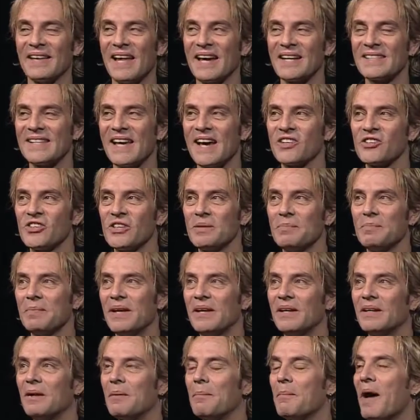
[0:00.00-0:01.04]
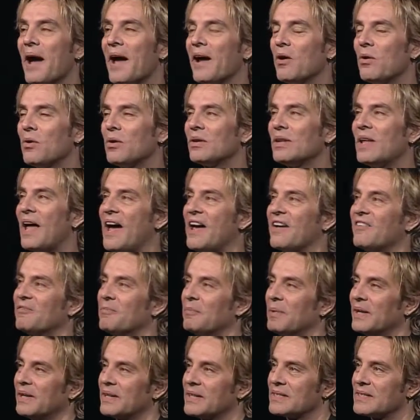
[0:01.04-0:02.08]
that's actually been my whole life,
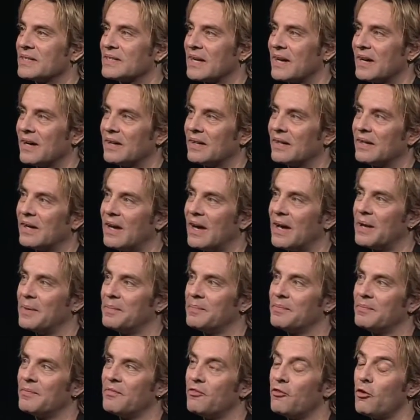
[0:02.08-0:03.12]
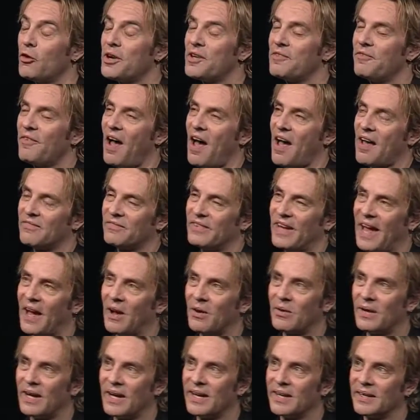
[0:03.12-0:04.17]
because I'm 45
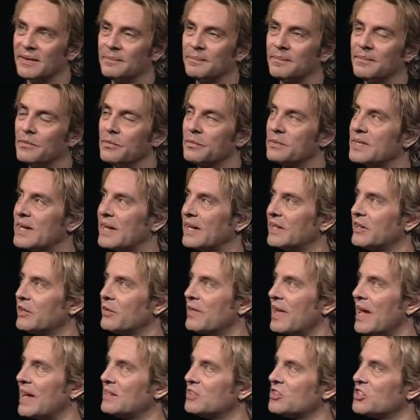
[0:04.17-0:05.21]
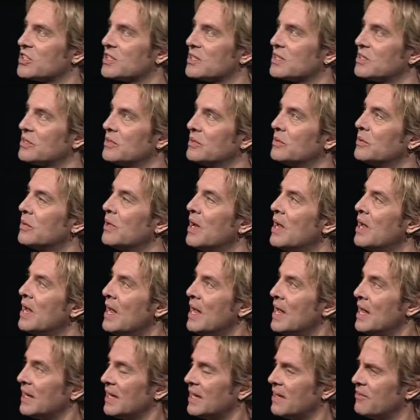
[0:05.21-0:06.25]
now. I'm telling you that just to
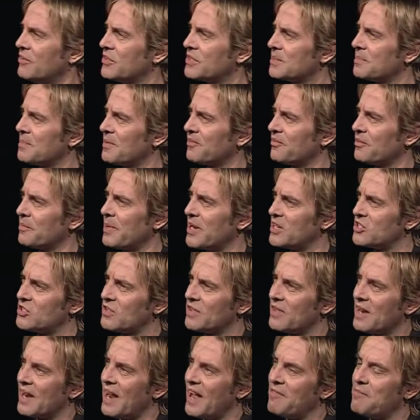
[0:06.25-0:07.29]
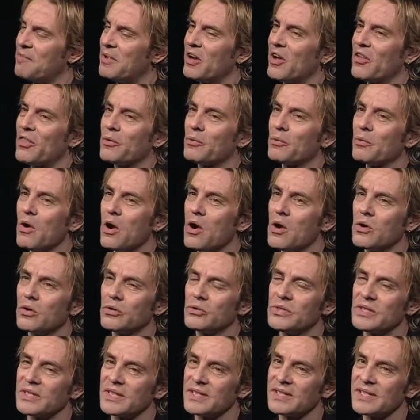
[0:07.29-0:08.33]
give you some information that I've been on the
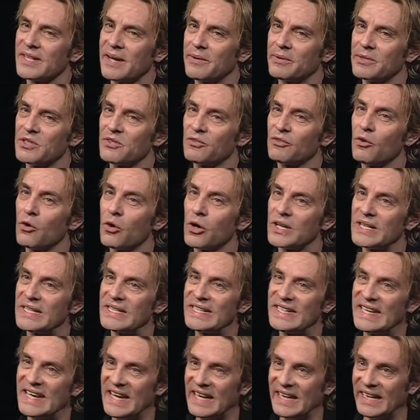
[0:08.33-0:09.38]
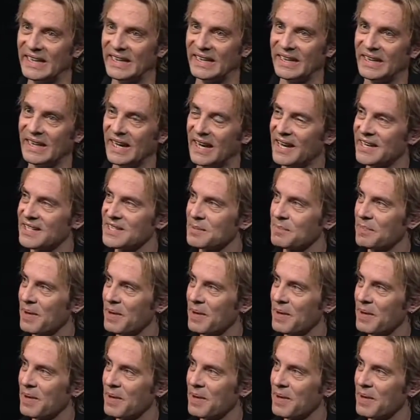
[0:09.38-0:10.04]
road since I was 14 as a